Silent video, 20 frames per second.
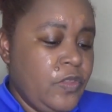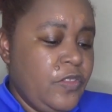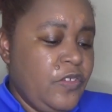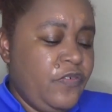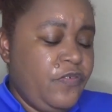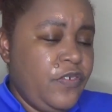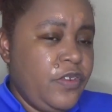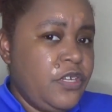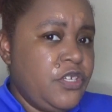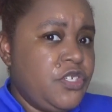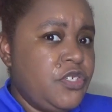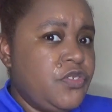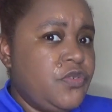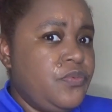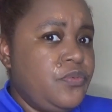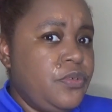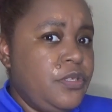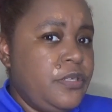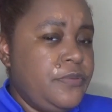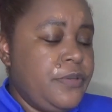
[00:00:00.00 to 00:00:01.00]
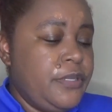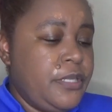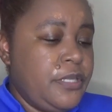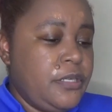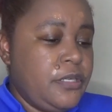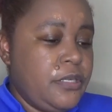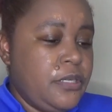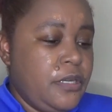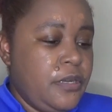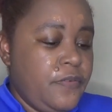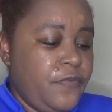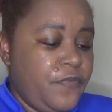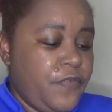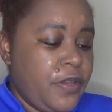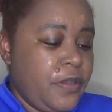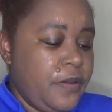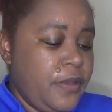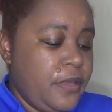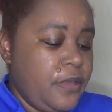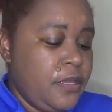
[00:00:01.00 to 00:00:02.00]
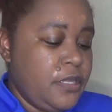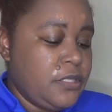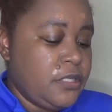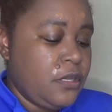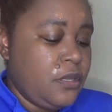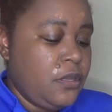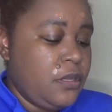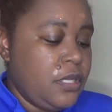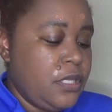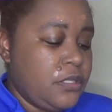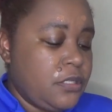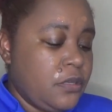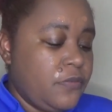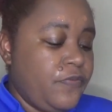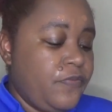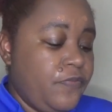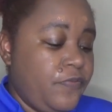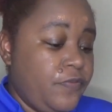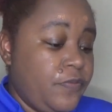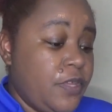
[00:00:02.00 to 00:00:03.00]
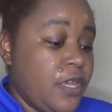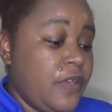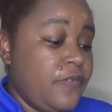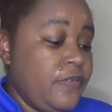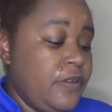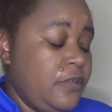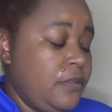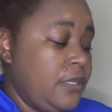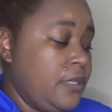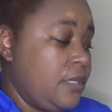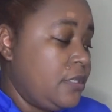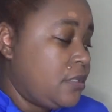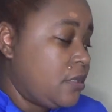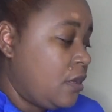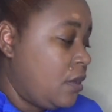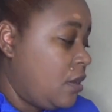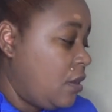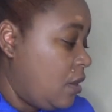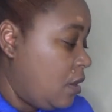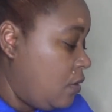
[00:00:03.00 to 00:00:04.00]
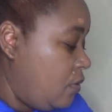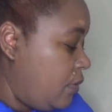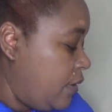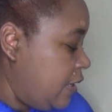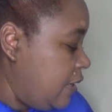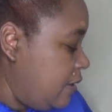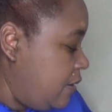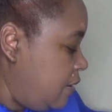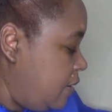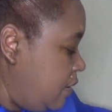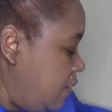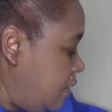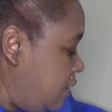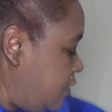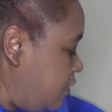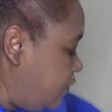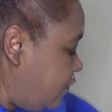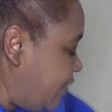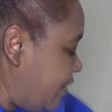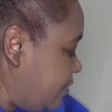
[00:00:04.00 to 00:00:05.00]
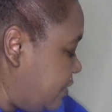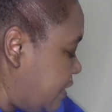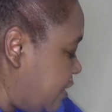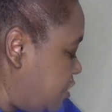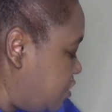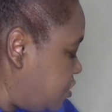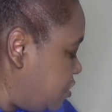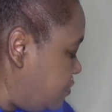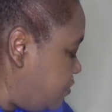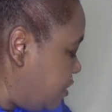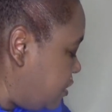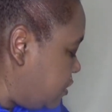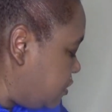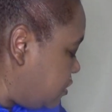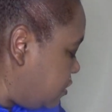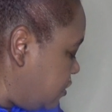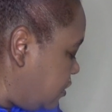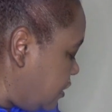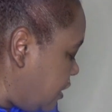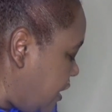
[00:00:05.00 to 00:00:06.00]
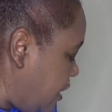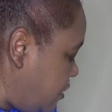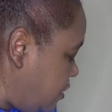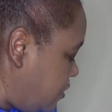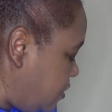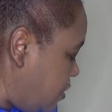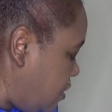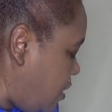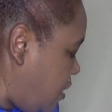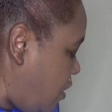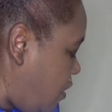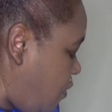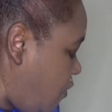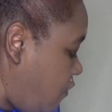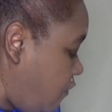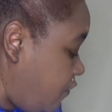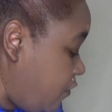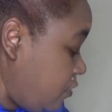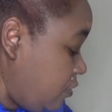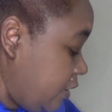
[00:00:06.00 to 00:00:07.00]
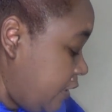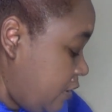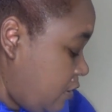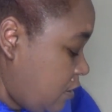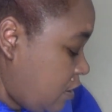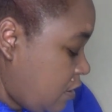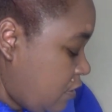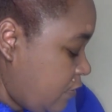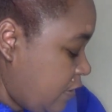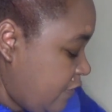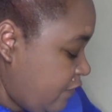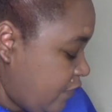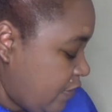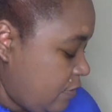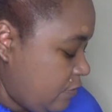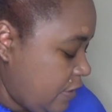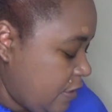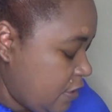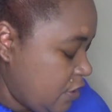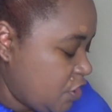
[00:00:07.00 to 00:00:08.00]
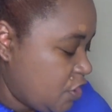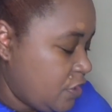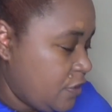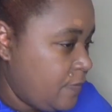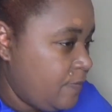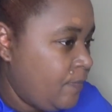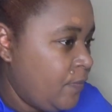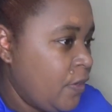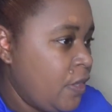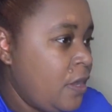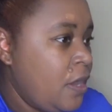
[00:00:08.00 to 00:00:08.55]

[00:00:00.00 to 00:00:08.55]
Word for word: The finish is really, really good. Very, it's a, it's a, definitely, it's a glowy foundation, but it's not an overly glowy foundation.